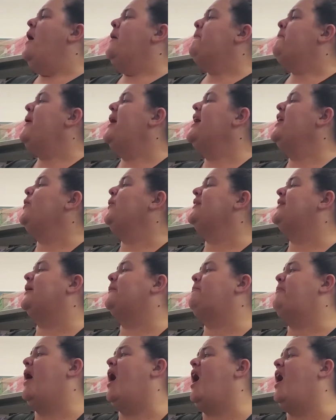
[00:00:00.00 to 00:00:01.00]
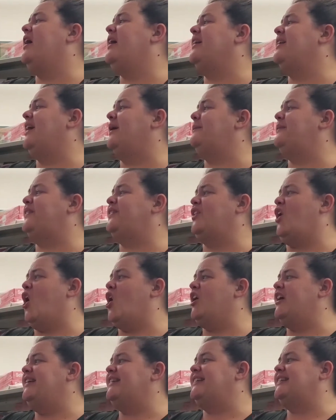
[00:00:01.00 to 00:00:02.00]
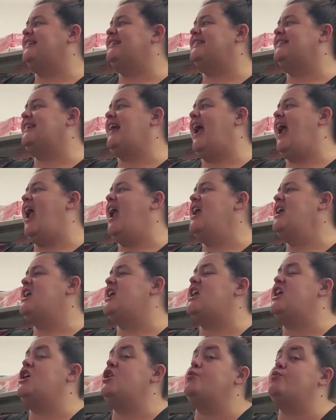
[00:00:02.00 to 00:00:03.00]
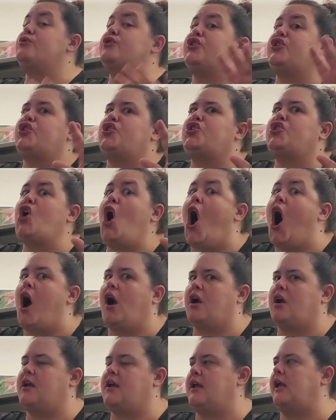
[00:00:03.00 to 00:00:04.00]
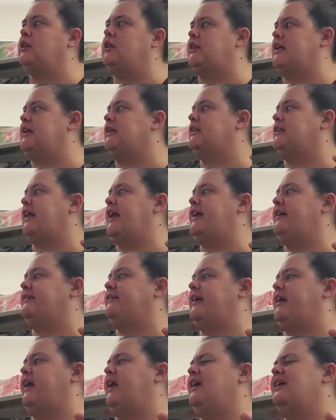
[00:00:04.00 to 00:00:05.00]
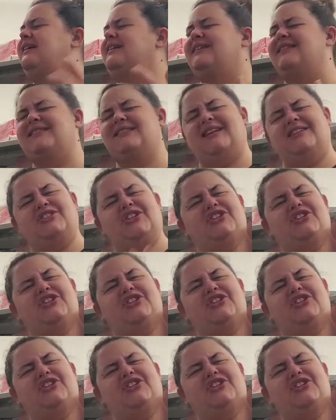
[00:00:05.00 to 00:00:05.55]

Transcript: Pig was a pug, and I'm sorry to say he was shockingly lazy. Such